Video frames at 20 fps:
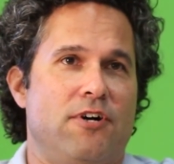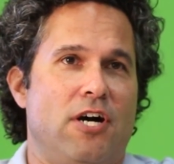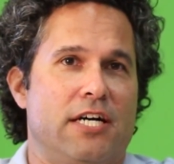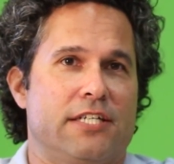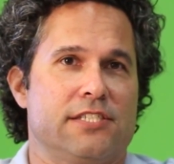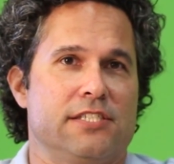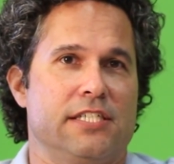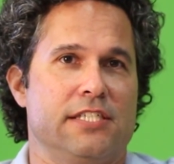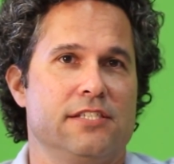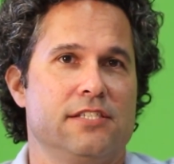
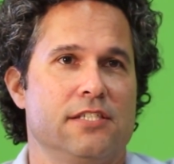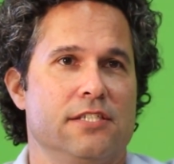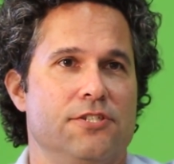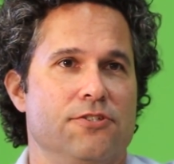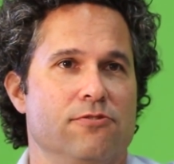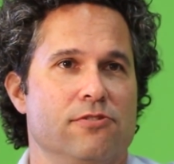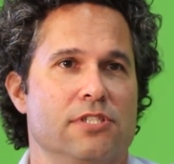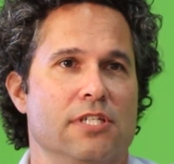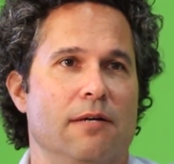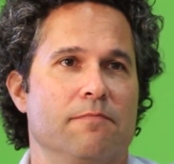Fox needs to
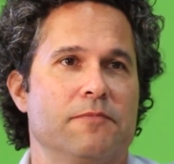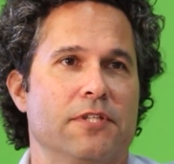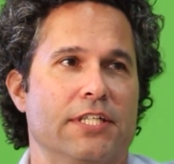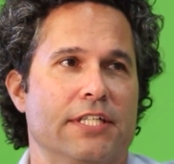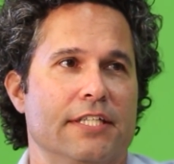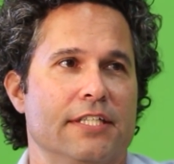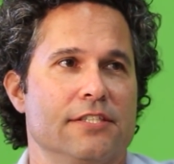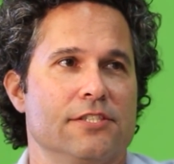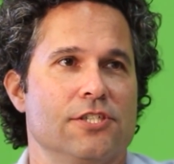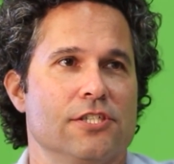do
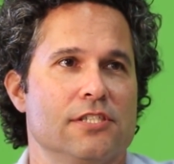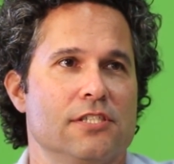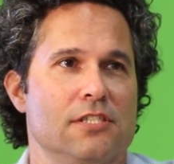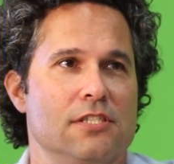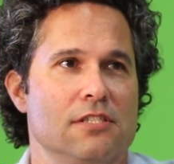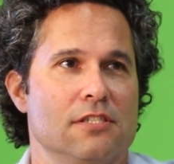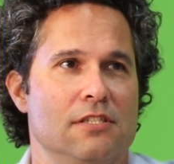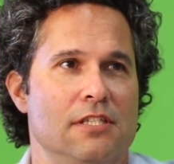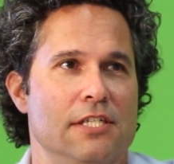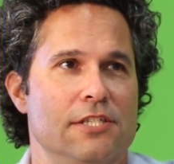something, and
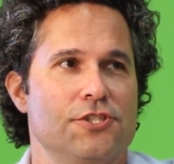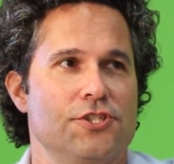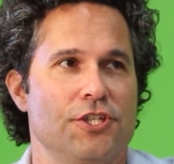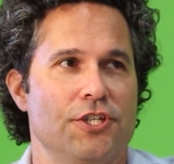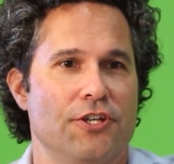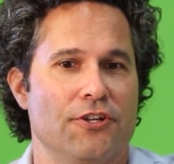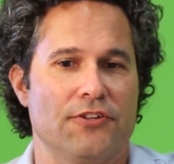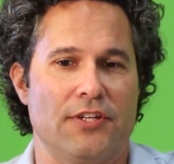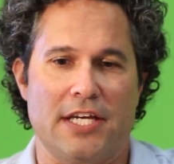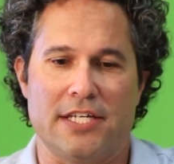just this
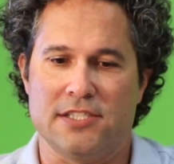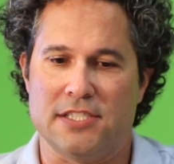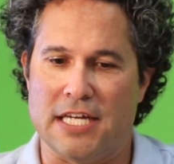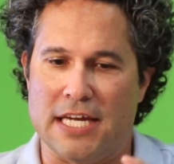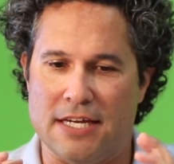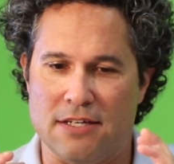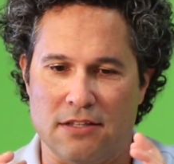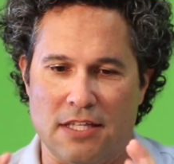year they say,